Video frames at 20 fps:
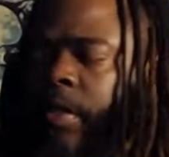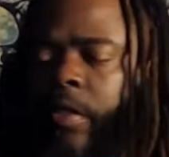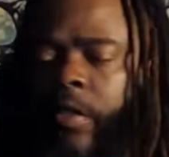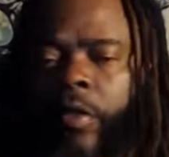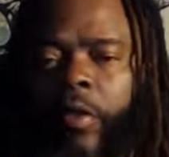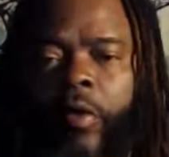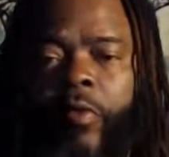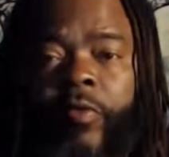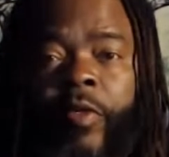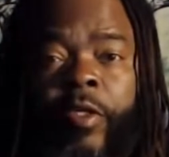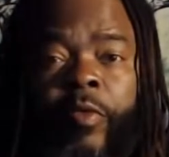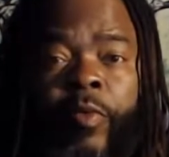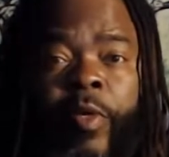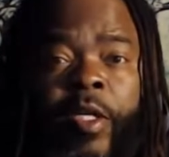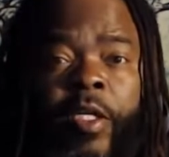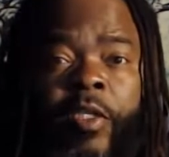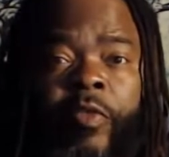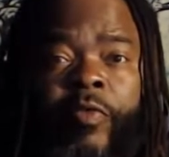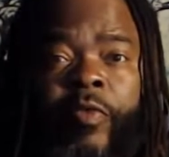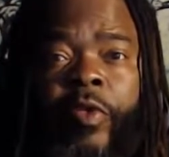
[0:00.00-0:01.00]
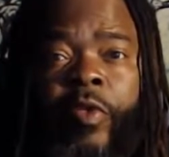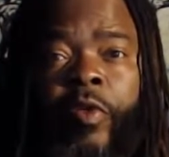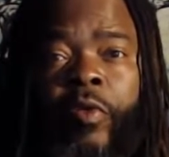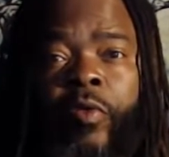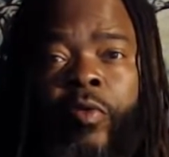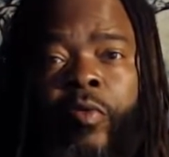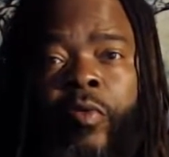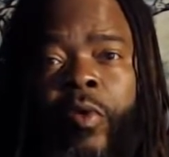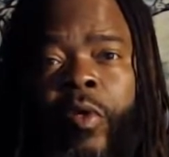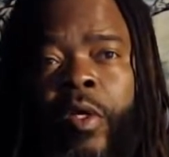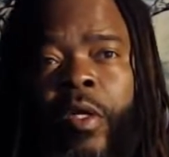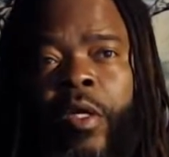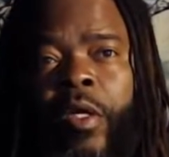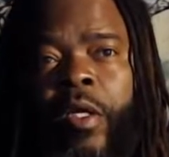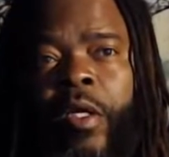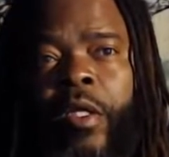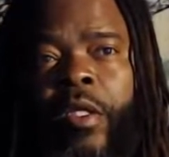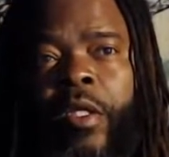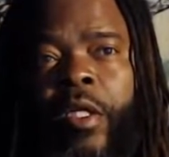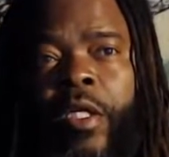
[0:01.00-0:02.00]
You know, if this reading is for you,
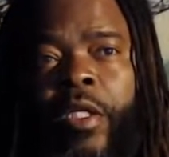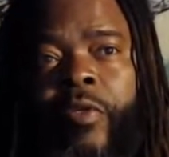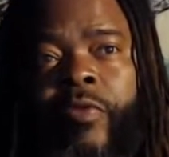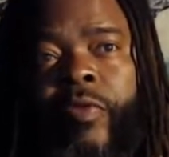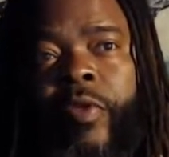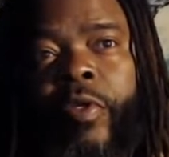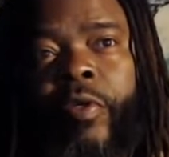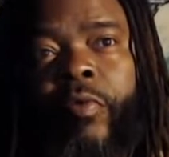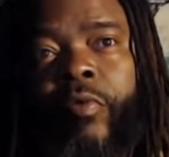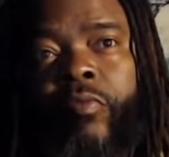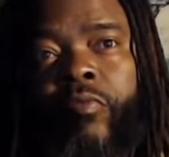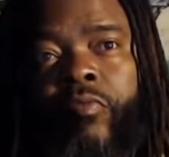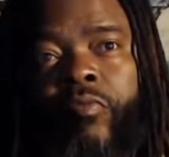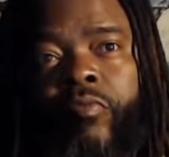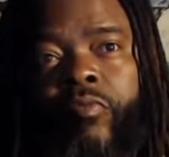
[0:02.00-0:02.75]
then it's for you.